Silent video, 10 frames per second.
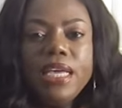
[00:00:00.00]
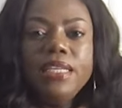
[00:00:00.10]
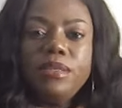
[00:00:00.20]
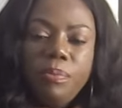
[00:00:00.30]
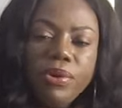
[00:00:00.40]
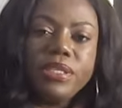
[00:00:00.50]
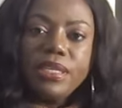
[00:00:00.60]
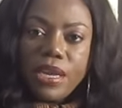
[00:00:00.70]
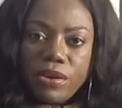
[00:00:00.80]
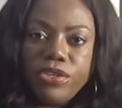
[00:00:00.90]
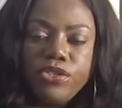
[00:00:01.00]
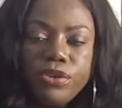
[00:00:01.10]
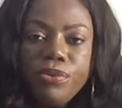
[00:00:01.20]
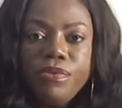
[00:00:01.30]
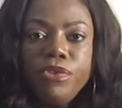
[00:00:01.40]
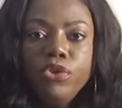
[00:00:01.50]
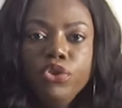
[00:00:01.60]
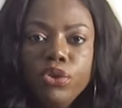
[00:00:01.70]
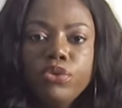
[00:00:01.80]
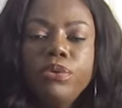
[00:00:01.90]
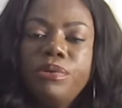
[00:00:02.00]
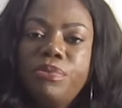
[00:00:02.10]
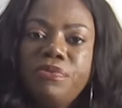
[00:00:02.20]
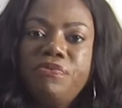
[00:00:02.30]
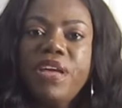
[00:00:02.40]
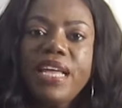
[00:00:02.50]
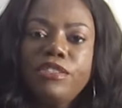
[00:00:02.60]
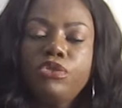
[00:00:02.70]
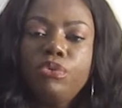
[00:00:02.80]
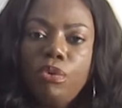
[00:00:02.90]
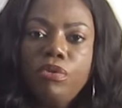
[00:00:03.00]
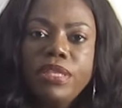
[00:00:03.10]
It's important that in your literature review, you not only refer to